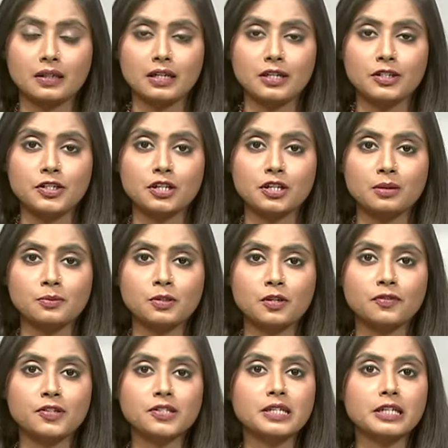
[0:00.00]
Terms of
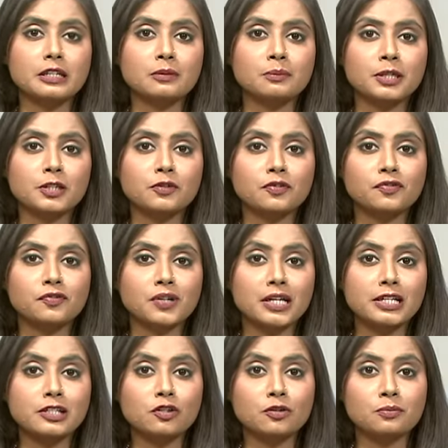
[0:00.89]
the settlement were
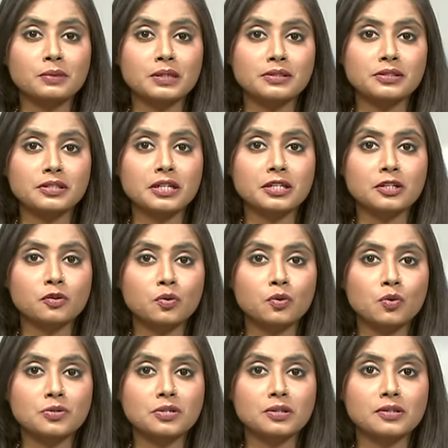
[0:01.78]
filed on Monday in a
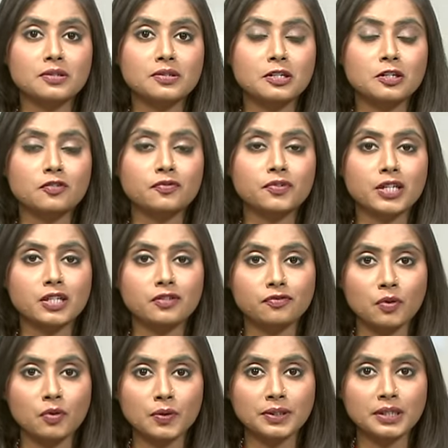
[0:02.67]
court in the state of
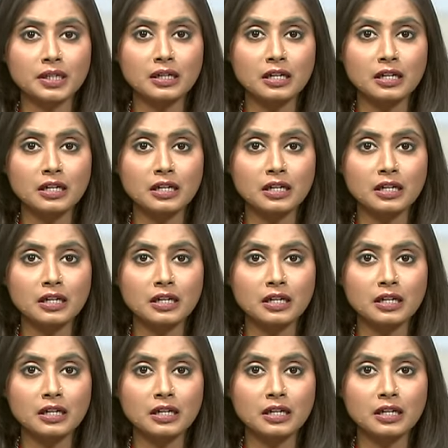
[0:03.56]
California.